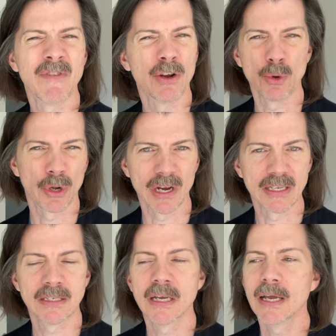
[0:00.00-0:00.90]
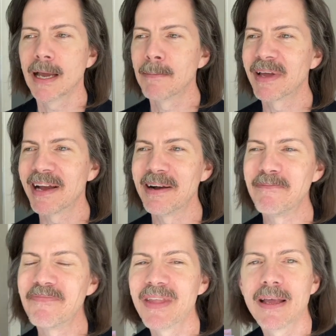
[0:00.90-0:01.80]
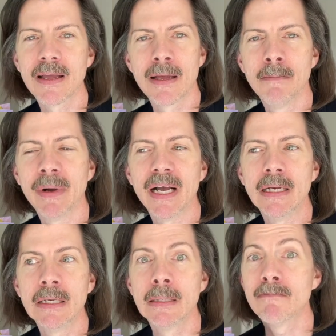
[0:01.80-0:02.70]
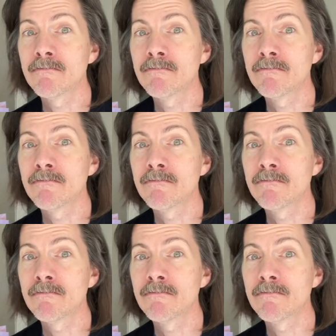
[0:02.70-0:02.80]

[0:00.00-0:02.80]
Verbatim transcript: very organized. But, um, but